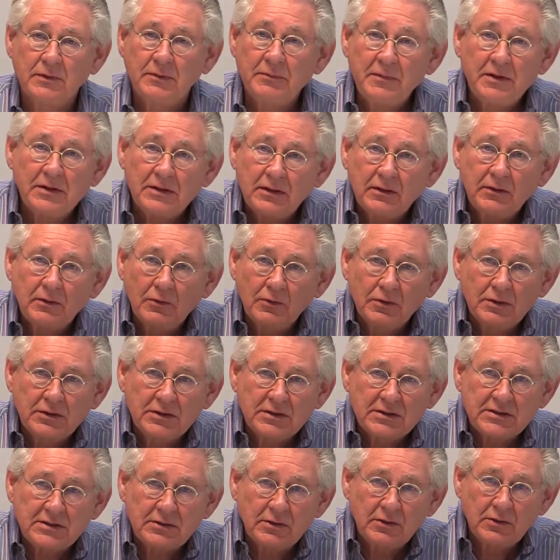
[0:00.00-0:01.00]
I mean,
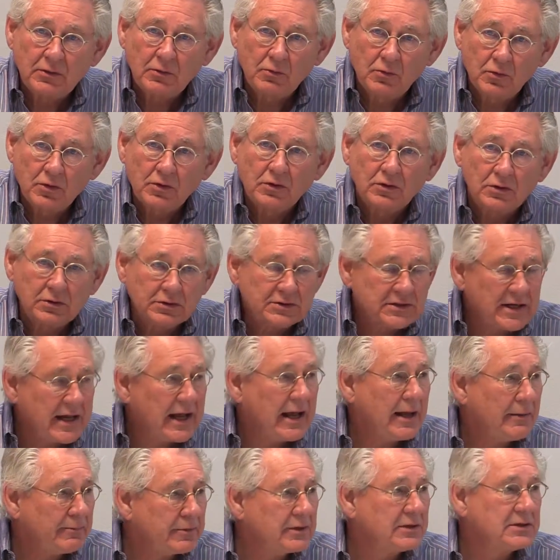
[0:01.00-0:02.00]
the world's
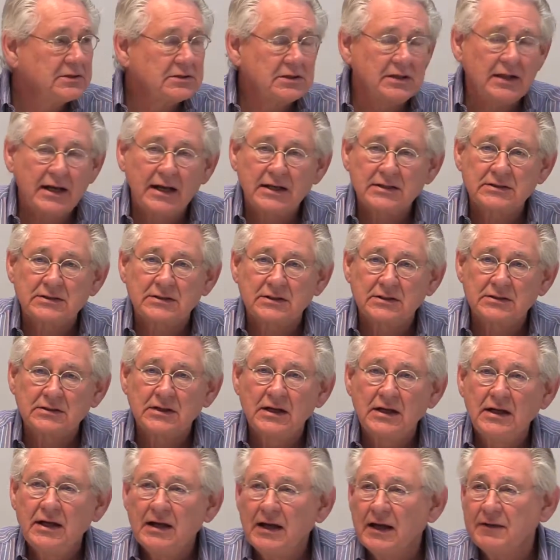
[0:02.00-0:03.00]
capitalist classes
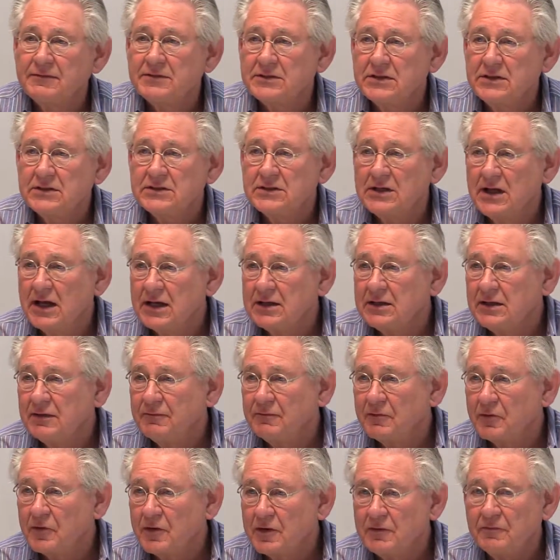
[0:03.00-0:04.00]
have since
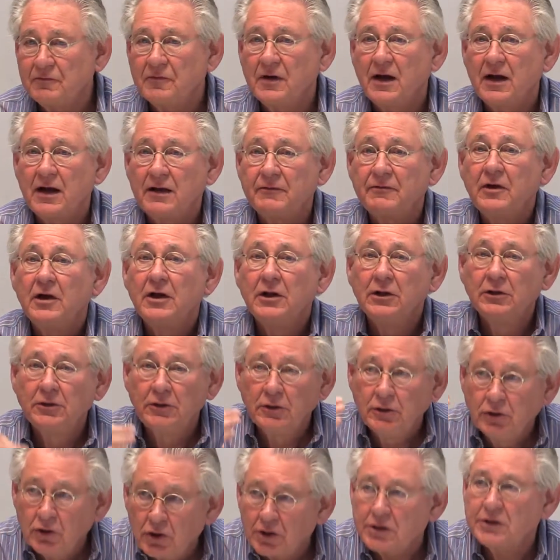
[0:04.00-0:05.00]
1945
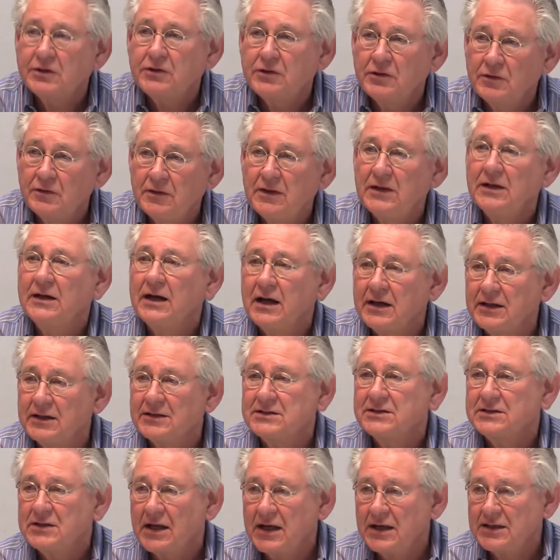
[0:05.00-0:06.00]
looked to the
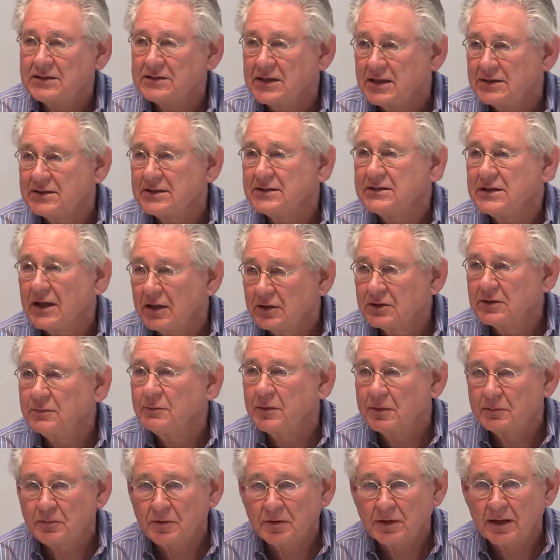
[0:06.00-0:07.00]
United States as its
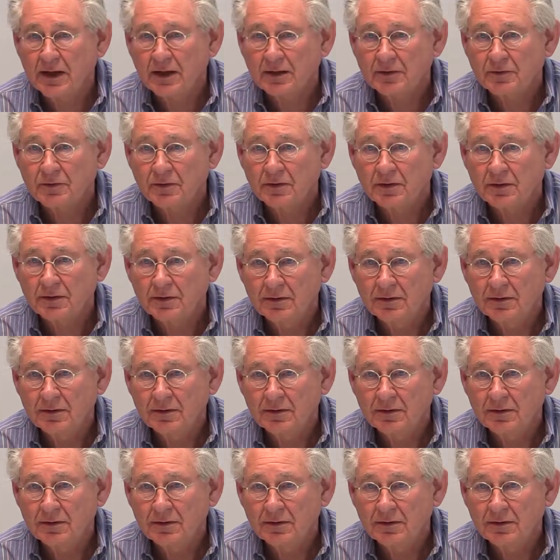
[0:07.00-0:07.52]
ultimate protector.